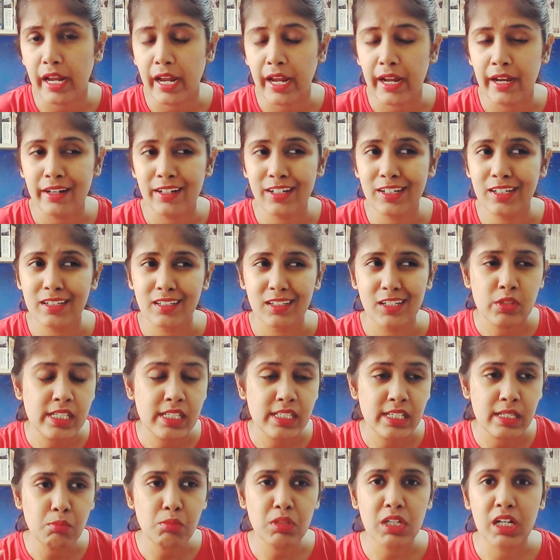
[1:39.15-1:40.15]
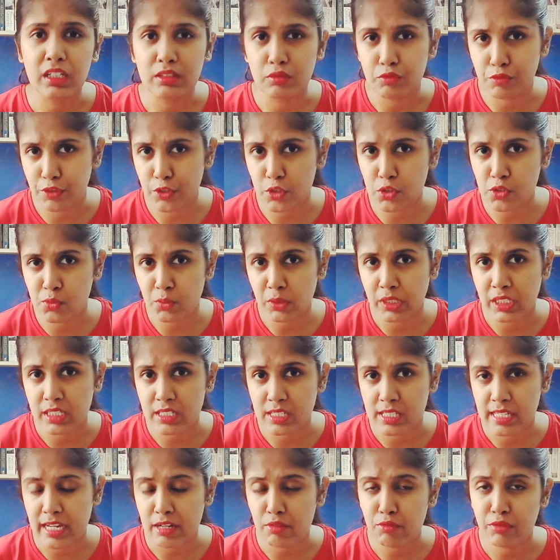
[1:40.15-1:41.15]
and it seemed confused with
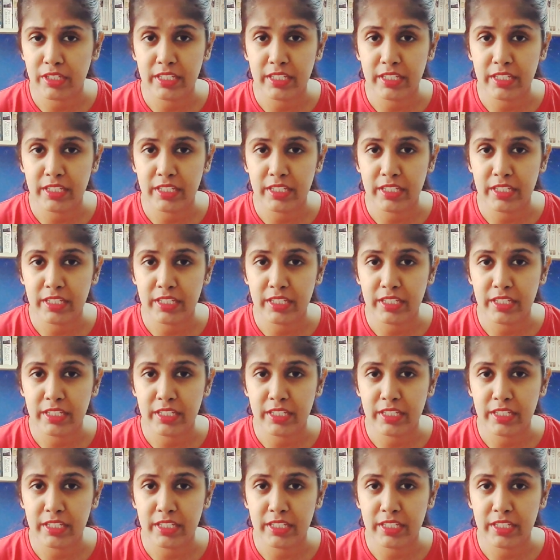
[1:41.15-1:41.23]
itself.